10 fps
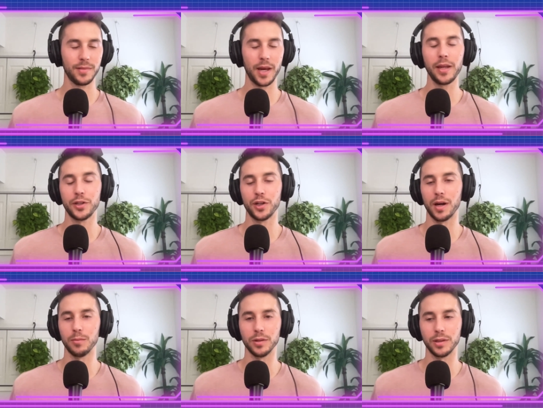any
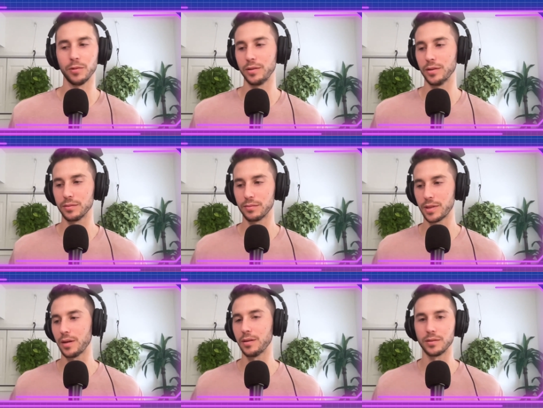job really, whether you're
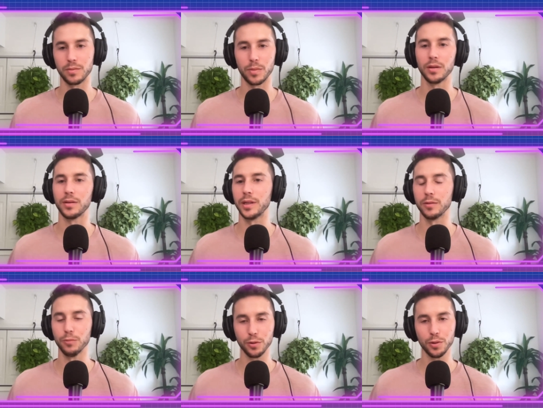sales,
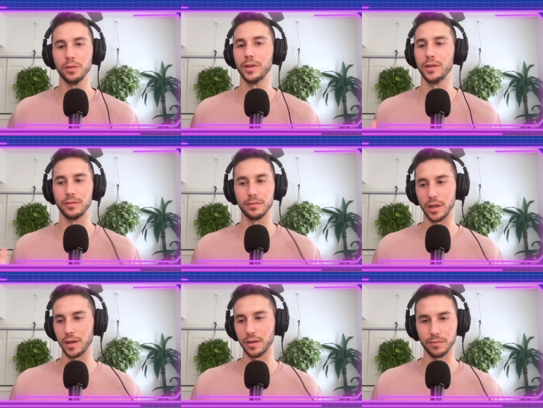marketing, recruiting,
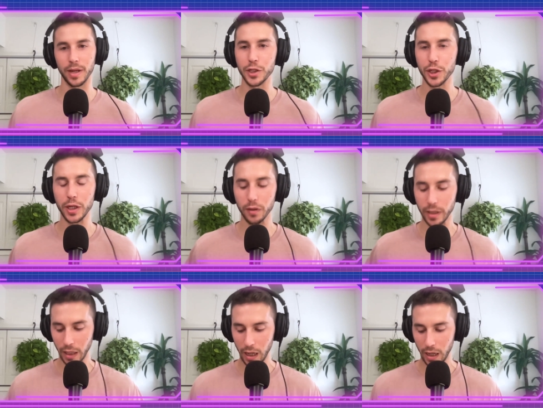um, engineering.